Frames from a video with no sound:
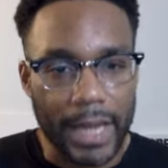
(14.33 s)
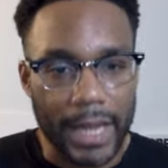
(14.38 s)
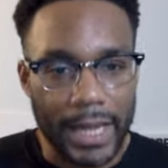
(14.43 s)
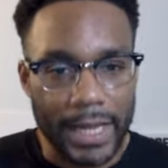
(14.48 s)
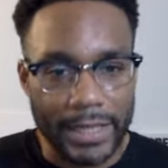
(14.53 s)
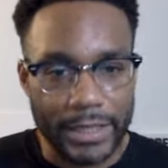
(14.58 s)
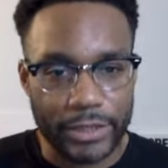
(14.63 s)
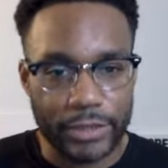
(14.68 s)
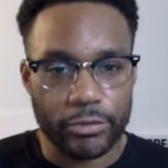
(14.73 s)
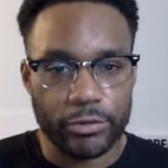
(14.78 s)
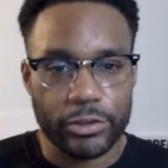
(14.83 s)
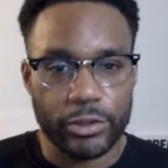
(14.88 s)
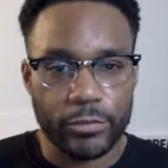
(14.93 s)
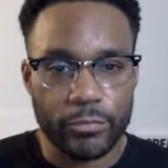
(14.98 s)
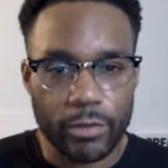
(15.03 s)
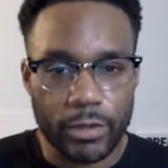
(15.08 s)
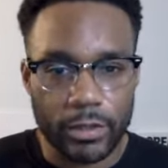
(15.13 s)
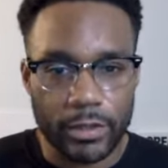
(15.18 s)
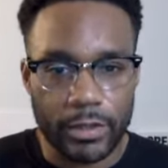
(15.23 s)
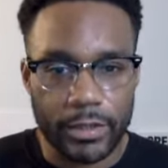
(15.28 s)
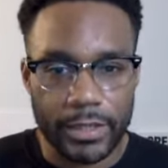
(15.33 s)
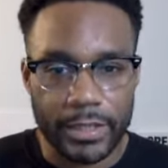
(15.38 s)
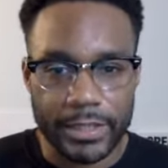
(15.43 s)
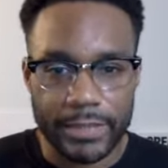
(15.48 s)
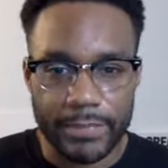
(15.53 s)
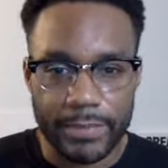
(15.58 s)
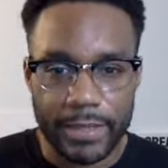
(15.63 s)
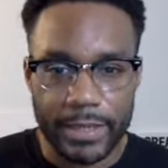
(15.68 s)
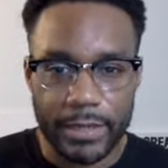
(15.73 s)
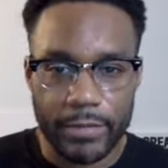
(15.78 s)
A social worker is
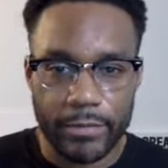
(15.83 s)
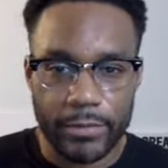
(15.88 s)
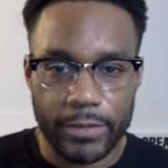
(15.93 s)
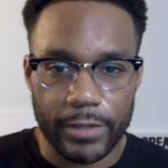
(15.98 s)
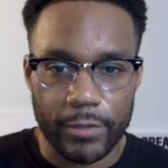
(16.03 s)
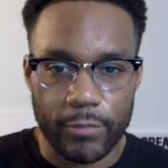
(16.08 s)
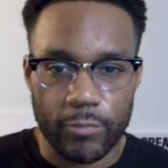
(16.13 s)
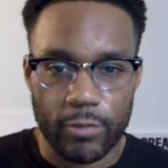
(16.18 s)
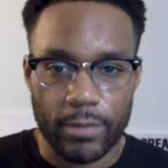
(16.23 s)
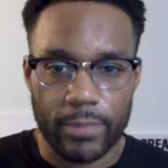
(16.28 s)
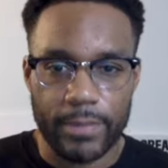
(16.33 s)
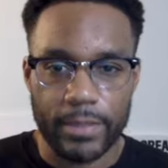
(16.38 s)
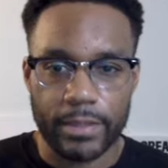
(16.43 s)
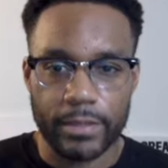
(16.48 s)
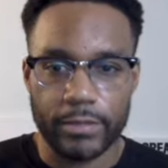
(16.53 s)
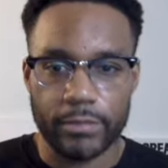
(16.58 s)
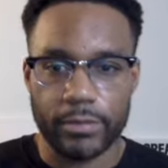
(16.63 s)
meeting with a woman due